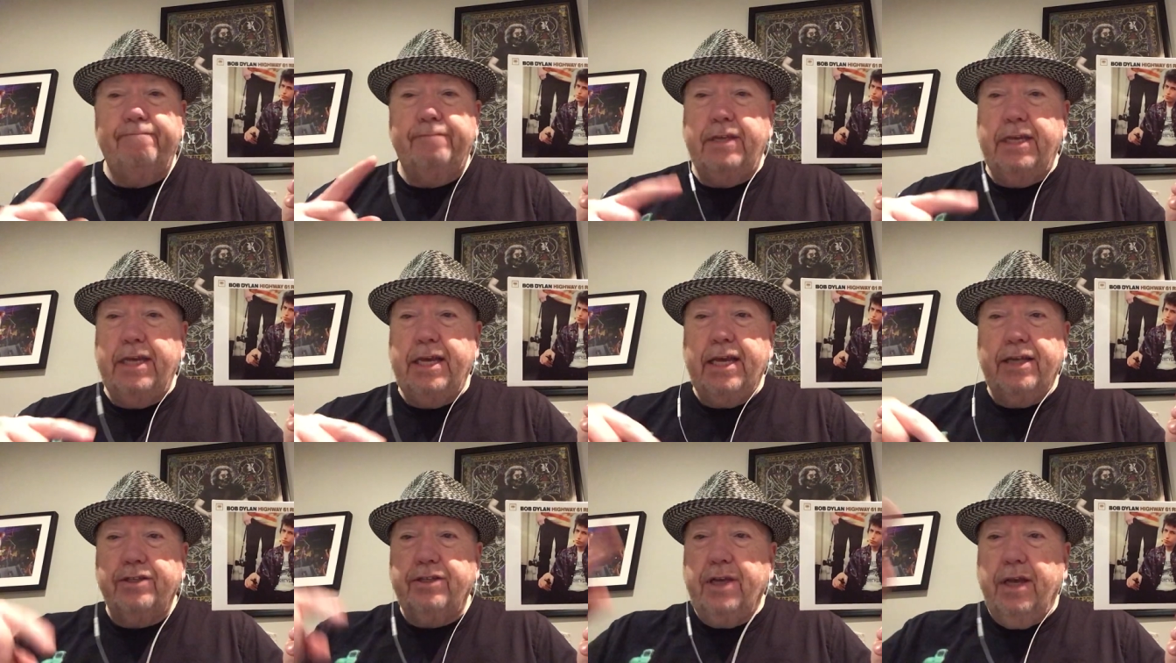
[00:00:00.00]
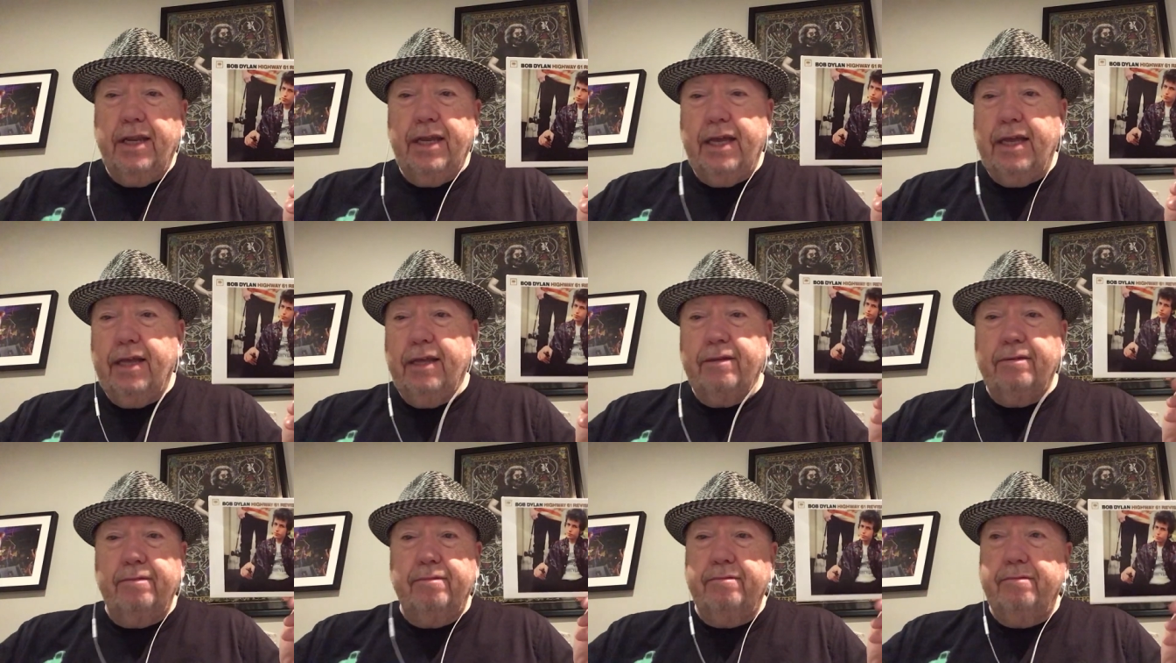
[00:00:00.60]
T.S.
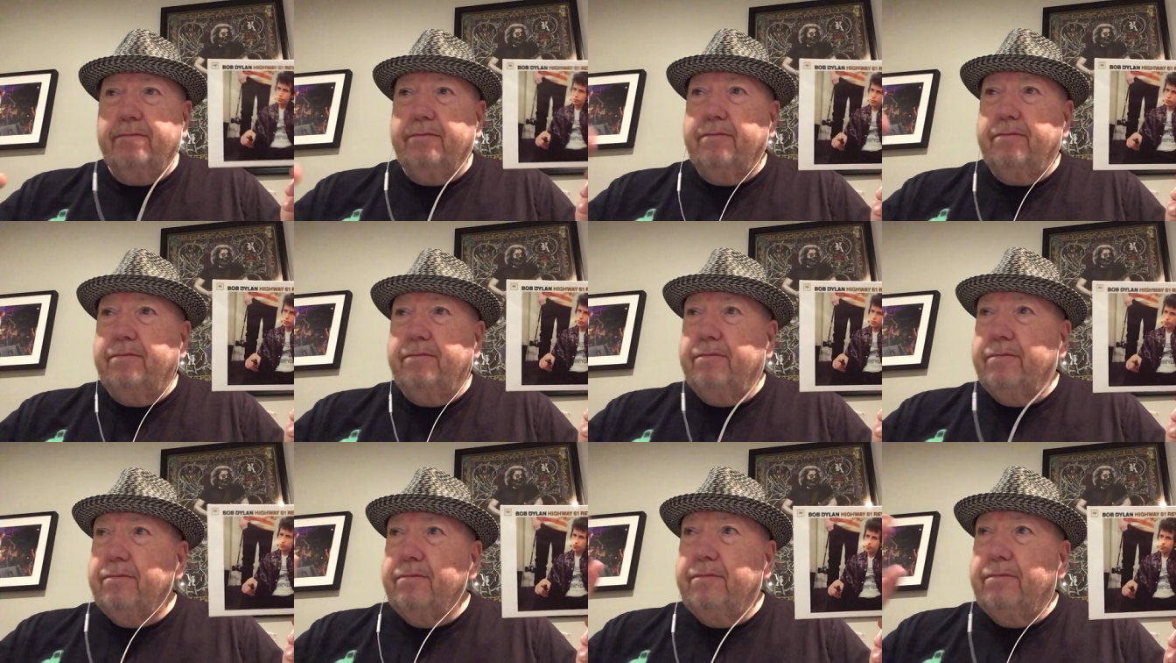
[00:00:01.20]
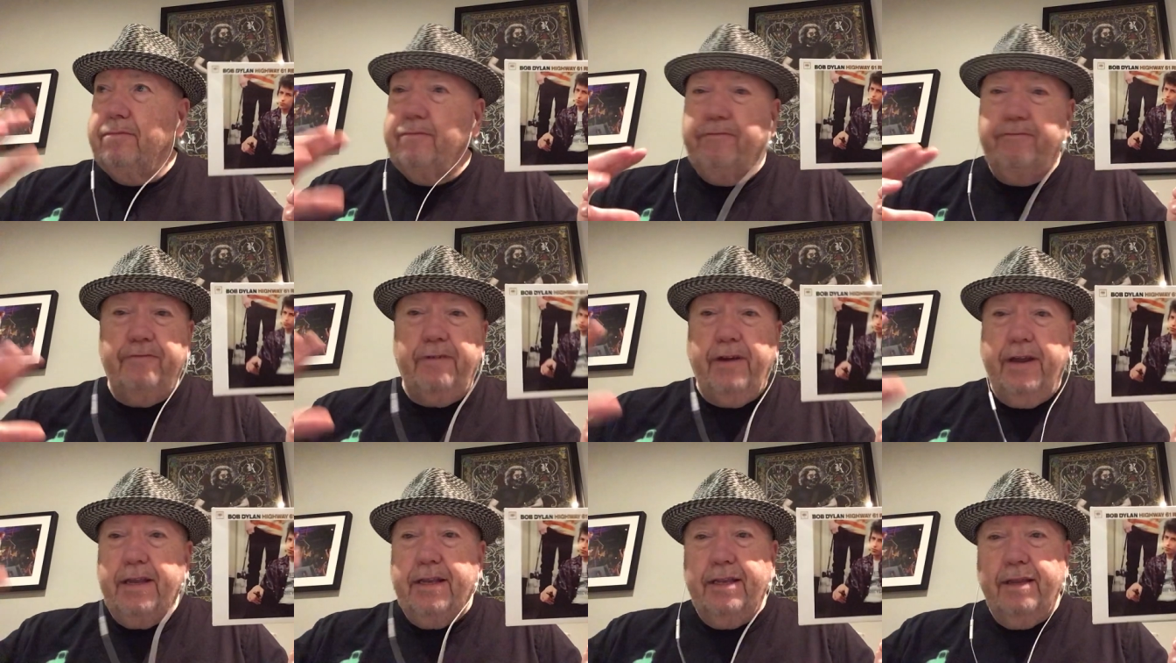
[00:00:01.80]
Eliot and
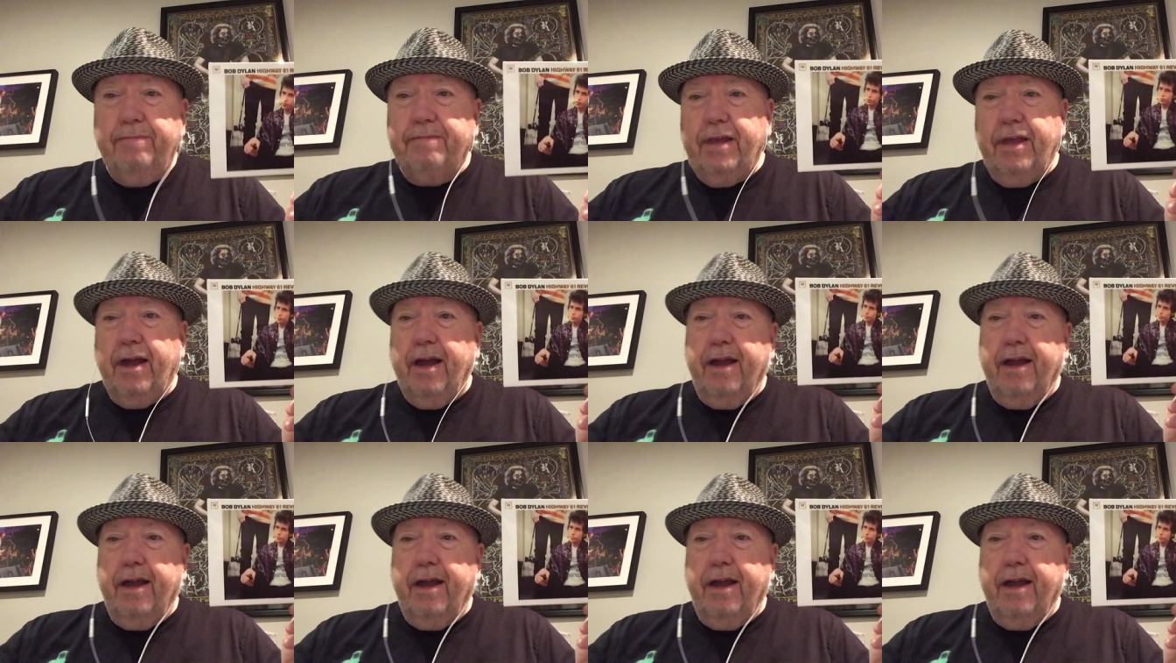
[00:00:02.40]
fighting up the